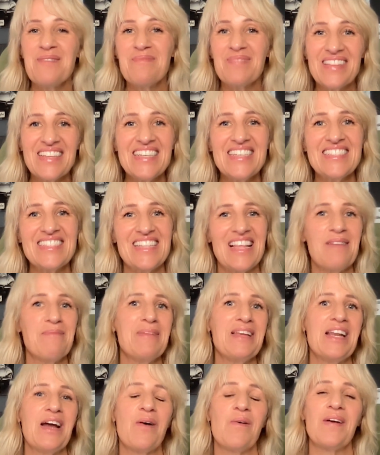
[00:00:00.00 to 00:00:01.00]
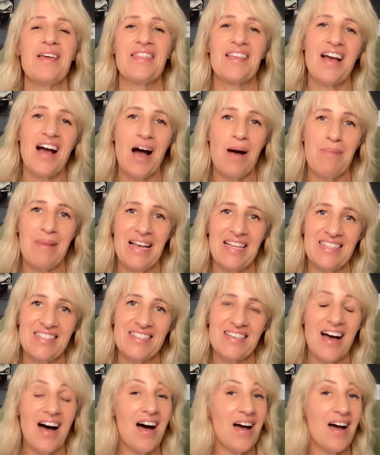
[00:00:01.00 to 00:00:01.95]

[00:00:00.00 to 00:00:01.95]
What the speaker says: please let me know in the comments.